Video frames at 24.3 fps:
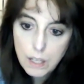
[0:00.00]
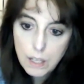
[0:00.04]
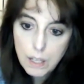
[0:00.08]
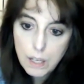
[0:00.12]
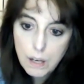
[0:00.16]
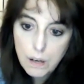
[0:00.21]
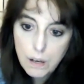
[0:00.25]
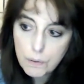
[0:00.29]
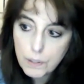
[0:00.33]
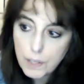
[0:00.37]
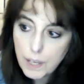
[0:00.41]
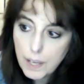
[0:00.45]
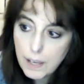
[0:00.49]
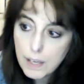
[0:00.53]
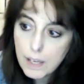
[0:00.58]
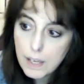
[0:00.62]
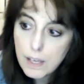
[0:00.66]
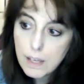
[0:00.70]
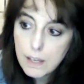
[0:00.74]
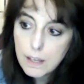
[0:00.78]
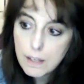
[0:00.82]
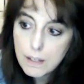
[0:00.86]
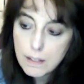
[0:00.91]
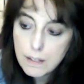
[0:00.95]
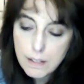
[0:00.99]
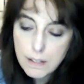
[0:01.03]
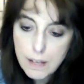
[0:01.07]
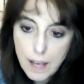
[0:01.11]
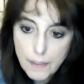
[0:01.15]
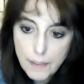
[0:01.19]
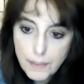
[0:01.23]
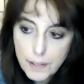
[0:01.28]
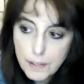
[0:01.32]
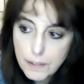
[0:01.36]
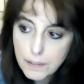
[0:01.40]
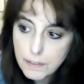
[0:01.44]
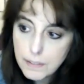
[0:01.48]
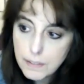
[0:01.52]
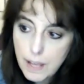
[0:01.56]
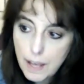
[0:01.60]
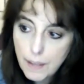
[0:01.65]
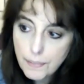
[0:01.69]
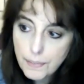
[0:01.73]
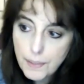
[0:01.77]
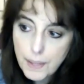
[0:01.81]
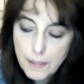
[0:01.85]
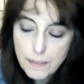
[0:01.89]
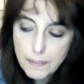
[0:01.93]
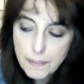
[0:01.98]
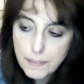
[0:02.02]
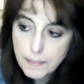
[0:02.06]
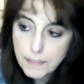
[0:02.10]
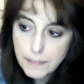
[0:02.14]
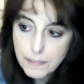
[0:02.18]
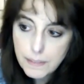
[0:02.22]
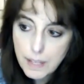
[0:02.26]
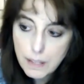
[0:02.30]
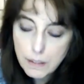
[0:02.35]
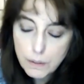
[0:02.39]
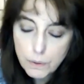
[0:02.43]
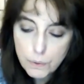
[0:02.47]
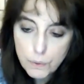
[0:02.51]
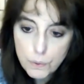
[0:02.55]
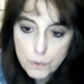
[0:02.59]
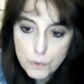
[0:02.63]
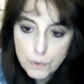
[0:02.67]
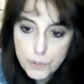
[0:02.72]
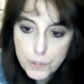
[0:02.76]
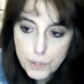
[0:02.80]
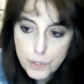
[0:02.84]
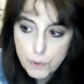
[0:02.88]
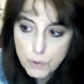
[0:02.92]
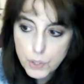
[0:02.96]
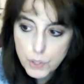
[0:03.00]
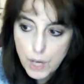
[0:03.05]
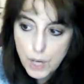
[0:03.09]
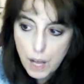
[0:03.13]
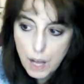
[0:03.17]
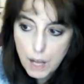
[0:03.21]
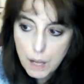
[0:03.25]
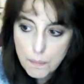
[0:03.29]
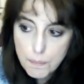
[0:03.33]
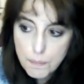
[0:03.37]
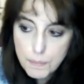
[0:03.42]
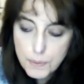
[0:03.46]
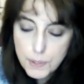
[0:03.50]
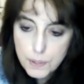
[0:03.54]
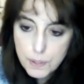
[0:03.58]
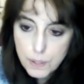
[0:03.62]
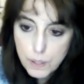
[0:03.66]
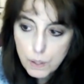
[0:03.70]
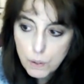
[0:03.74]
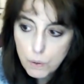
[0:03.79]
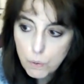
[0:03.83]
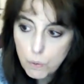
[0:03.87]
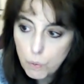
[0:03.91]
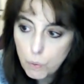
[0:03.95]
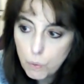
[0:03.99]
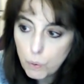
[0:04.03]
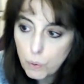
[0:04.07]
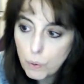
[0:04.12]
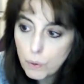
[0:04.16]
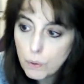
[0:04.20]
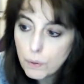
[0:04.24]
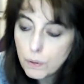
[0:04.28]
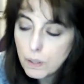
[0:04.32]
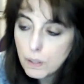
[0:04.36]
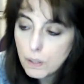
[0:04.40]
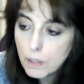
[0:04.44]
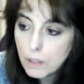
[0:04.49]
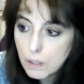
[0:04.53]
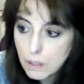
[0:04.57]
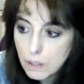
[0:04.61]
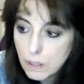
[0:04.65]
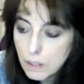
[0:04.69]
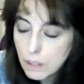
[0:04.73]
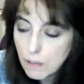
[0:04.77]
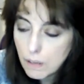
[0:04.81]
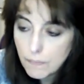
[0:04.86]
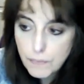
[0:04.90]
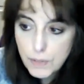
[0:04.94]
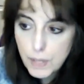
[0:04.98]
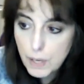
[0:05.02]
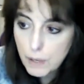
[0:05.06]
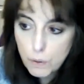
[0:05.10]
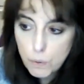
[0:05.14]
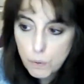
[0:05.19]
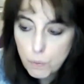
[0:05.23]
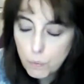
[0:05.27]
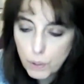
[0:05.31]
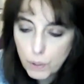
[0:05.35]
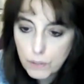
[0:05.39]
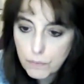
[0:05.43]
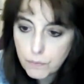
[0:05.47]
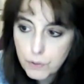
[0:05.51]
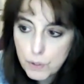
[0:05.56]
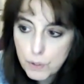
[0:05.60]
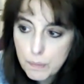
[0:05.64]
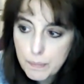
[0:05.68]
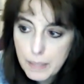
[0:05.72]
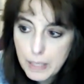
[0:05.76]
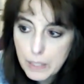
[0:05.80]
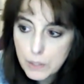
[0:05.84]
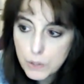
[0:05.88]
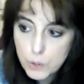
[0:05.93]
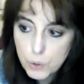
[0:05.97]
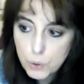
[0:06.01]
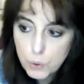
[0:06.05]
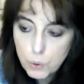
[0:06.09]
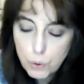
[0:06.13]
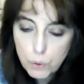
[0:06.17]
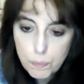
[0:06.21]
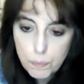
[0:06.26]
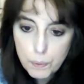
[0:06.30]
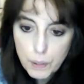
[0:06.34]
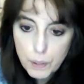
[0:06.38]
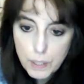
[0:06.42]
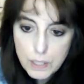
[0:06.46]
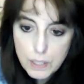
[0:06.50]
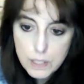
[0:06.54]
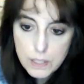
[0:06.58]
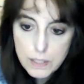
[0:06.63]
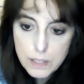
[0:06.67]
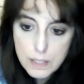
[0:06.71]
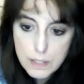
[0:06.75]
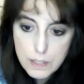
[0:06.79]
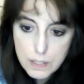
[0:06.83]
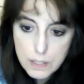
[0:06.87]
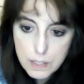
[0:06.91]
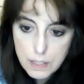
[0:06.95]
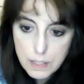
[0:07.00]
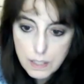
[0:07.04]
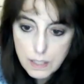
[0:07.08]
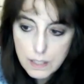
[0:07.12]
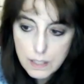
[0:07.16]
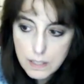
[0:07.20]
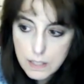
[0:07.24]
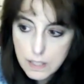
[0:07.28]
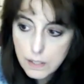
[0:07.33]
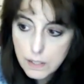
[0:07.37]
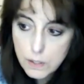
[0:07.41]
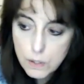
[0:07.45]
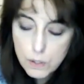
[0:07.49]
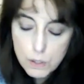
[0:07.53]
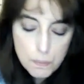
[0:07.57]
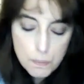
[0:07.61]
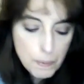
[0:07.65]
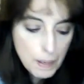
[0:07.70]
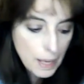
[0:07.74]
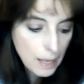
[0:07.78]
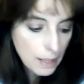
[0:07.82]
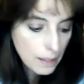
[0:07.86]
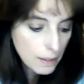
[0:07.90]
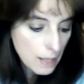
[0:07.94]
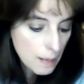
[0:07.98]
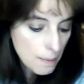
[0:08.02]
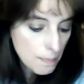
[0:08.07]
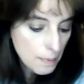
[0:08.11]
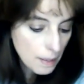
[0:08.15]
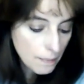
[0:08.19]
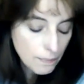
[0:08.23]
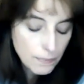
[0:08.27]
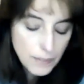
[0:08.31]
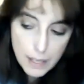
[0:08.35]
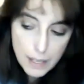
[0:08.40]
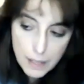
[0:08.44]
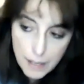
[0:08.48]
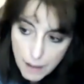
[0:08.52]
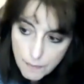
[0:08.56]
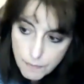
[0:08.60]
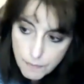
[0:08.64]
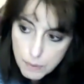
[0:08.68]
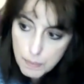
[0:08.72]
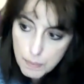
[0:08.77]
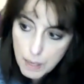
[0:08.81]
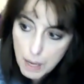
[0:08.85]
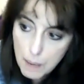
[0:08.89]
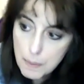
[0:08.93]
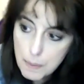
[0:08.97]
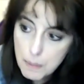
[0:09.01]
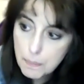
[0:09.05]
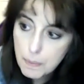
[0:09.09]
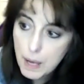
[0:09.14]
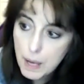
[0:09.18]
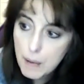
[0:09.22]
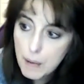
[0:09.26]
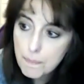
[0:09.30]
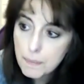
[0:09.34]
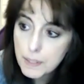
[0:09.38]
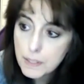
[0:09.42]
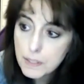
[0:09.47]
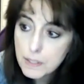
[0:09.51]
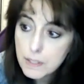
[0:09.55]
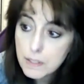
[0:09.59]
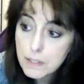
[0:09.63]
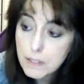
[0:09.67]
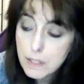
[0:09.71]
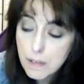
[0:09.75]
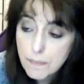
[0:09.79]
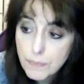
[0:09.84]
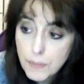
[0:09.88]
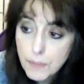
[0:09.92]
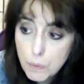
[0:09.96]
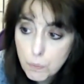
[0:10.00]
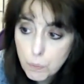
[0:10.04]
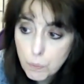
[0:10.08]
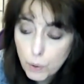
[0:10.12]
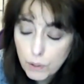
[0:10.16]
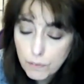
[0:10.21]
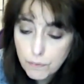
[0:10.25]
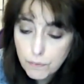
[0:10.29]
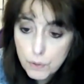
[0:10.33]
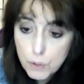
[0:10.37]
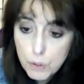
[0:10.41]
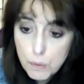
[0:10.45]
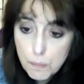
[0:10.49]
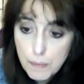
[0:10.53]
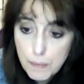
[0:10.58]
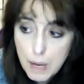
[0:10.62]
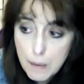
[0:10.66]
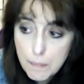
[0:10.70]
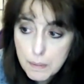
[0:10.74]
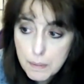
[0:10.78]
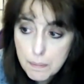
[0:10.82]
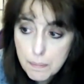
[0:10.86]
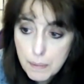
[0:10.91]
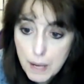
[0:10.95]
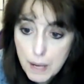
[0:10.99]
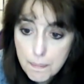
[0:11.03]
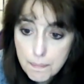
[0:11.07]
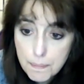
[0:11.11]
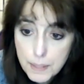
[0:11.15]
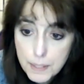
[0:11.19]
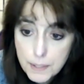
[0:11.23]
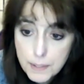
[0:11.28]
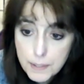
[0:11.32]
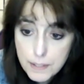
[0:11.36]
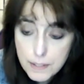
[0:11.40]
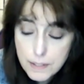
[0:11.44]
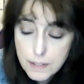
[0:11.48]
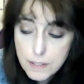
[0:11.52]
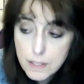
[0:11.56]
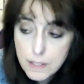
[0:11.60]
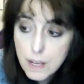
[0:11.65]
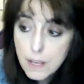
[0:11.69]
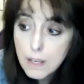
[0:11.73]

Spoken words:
okay, now then they lose their jobs? Or if they don't work for a major corporation that's going to continue to pay them, if they have a mom and pop business, if they work for a mom and pop business,